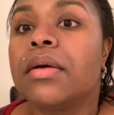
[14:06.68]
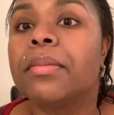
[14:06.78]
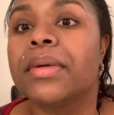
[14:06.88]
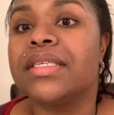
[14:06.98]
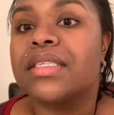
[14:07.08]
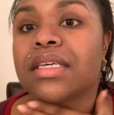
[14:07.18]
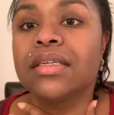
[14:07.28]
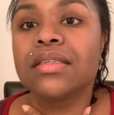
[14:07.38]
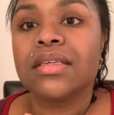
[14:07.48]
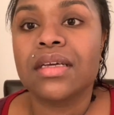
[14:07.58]
My
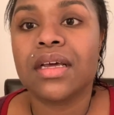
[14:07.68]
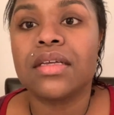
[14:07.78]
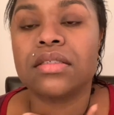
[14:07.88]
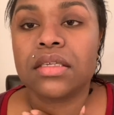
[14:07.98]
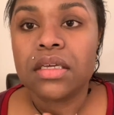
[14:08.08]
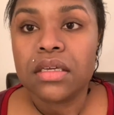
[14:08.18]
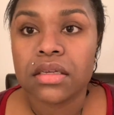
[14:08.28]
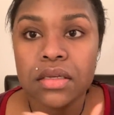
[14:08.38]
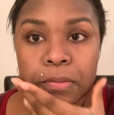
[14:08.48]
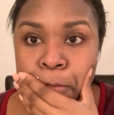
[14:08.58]
skin has like
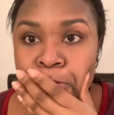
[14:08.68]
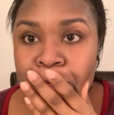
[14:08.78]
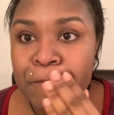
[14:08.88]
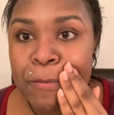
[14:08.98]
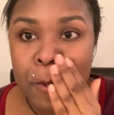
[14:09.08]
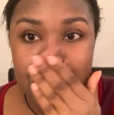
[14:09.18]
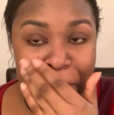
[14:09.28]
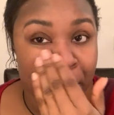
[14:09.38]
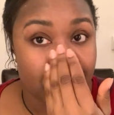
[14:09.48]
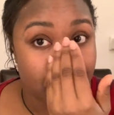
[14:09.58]
a
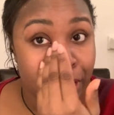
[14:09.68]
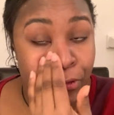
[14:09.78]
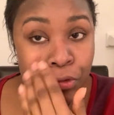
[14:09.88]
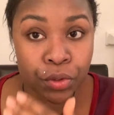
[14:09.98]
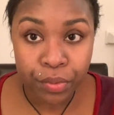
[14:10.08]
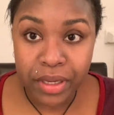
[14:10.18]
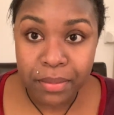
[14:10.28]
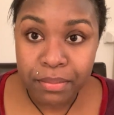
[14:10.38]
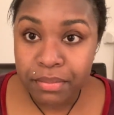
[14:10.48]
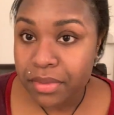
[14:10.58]
little bit less
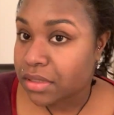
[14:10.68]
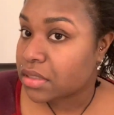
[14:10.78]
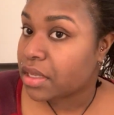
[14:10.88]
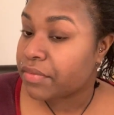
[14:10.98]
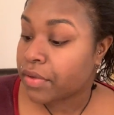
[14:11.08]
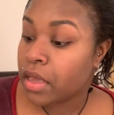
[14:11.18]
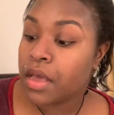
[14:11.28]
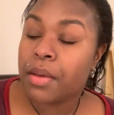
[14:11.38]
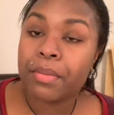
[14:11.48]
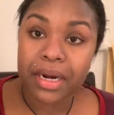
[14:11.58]
cream and stuff,
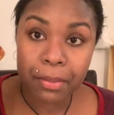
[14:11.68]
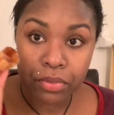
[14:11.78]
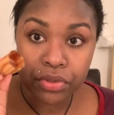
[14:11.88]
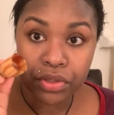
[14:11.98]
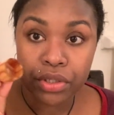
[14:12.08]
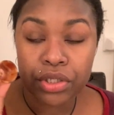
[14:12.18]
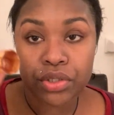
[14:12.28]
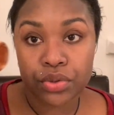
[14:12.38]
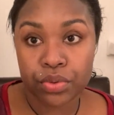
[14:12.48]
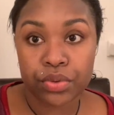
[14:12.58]
but I'm also gonna
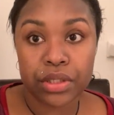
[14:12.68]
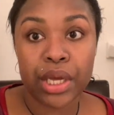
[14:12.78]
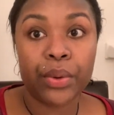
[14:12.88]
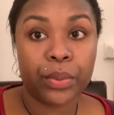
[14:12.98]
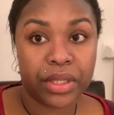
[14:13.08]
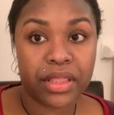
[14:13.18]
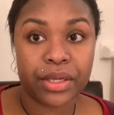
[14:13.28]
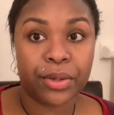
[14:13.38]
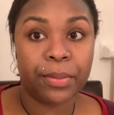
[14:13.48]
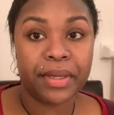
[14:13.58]
use Wet
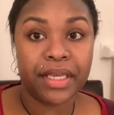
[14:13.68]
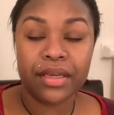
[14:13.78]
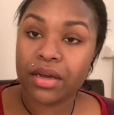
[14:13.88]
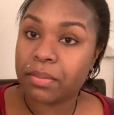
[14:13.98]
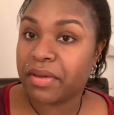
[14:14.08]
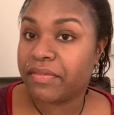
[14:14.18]
Therapy on my